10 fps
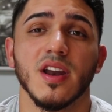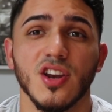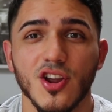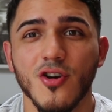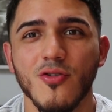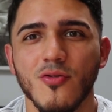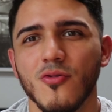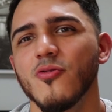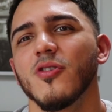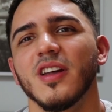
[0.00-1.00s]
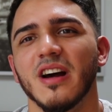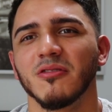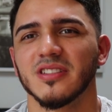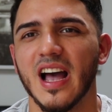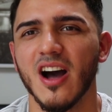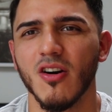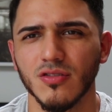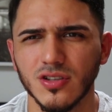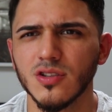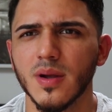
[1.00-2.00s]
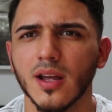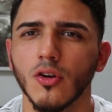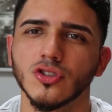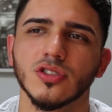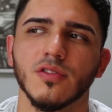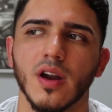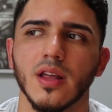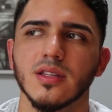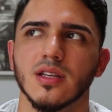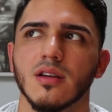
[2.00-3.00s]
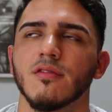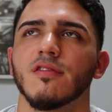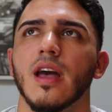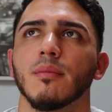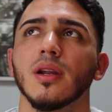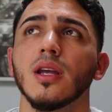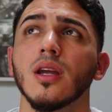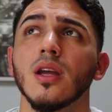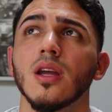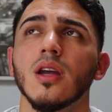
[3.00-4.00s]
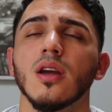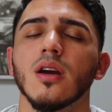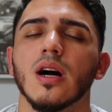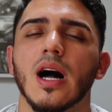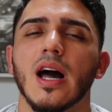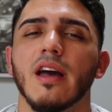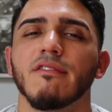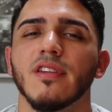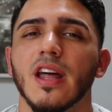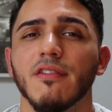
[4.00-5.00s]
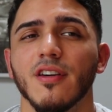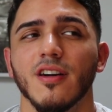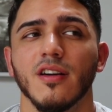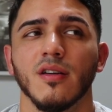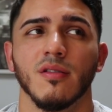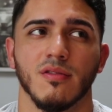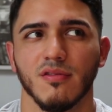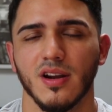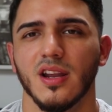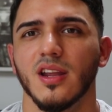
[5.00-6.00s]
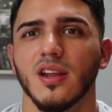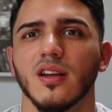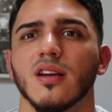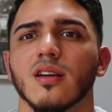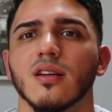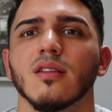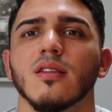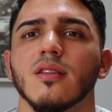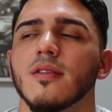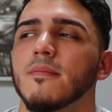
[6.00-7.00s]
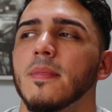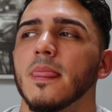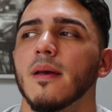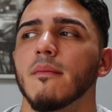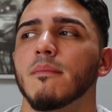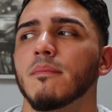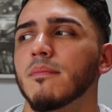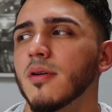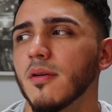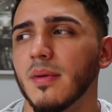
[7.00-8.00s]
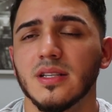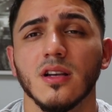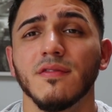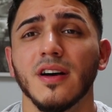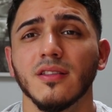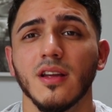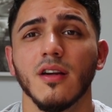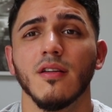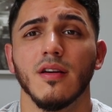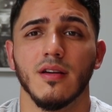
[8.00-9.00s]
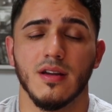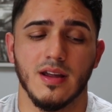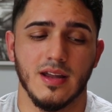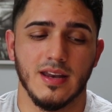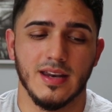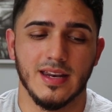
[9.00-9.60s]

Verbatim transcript: knew and I was out just to my close friends and family. I've never really put myself out there and